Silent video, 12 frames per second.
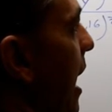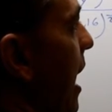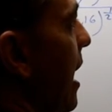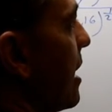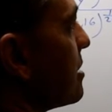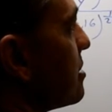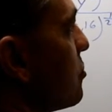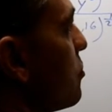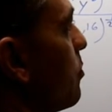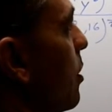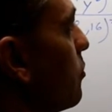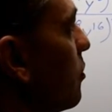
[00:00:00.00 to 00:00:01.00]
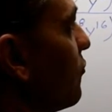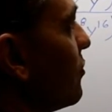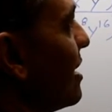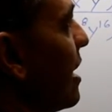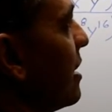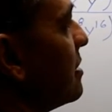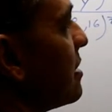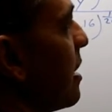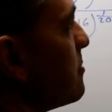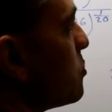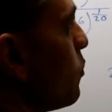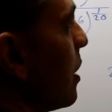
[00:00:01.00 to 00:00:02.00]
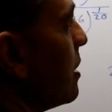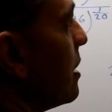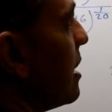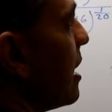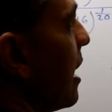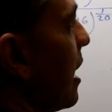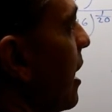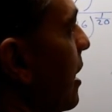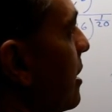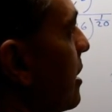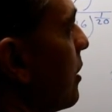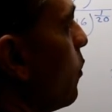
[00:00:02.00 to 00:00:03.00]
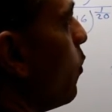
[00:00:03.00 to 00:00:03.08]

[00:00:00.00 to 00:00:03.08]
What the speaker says: X to the power of 9 times 1, 9.